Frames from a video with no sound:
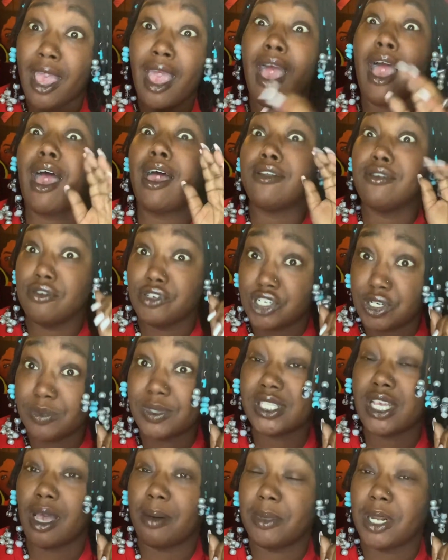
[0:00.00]
I knew she
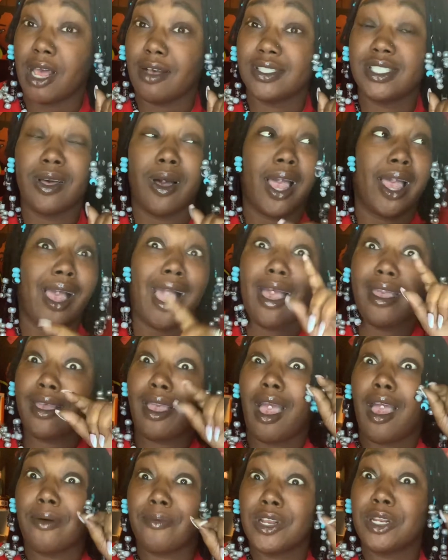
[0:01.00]
was coming on, so I had
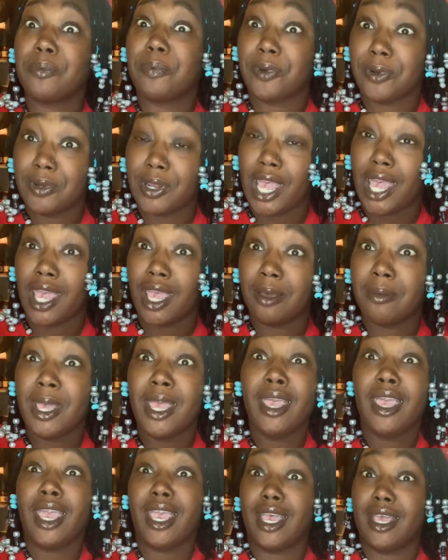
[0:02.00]
already pre-game,
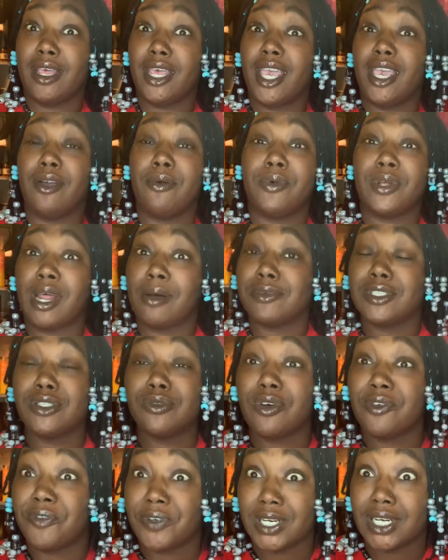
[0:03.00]
and what I was
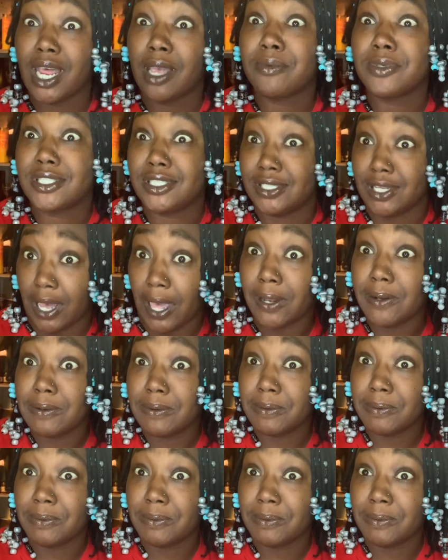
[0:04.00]
doing for the day was done.